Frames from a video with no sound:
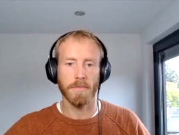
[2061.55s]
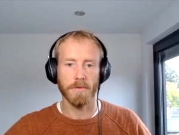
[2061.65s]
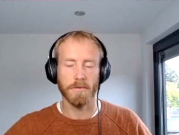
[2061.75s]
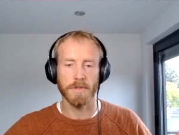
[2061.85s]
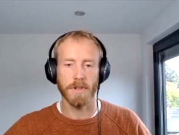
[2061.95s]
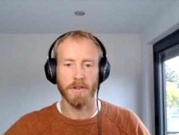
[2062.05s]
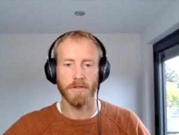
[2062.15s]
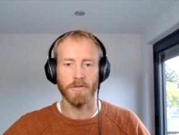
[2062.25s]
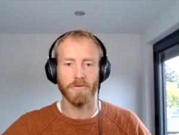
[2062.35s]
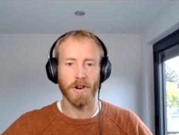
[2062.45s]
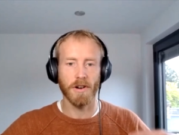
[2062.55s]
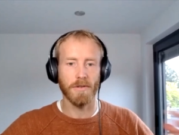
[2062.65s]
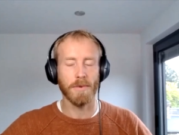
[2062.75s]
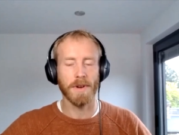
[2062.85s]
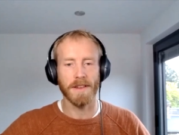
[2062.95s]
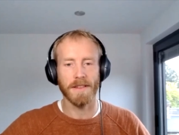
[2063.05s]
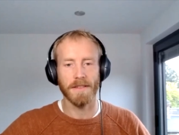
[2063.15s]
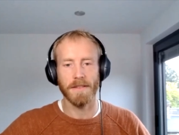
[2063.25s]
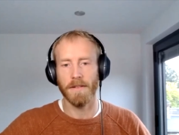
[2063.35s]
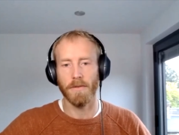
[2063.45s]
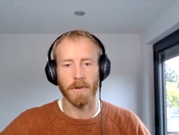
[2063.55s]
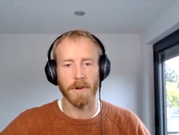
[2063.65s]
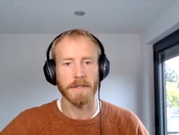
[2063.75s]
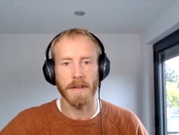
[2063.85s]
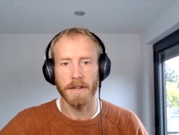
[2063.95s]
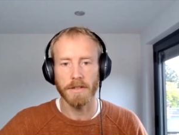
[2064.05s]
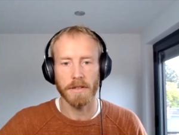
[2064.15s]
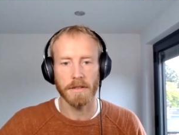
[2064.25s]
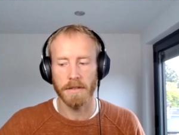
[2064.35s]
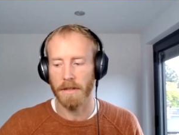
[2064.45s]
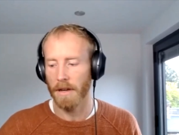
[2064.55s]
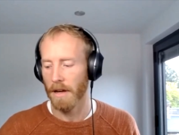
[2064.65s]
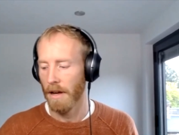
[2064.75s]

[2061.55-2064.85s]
but also grow within organisations. Uh,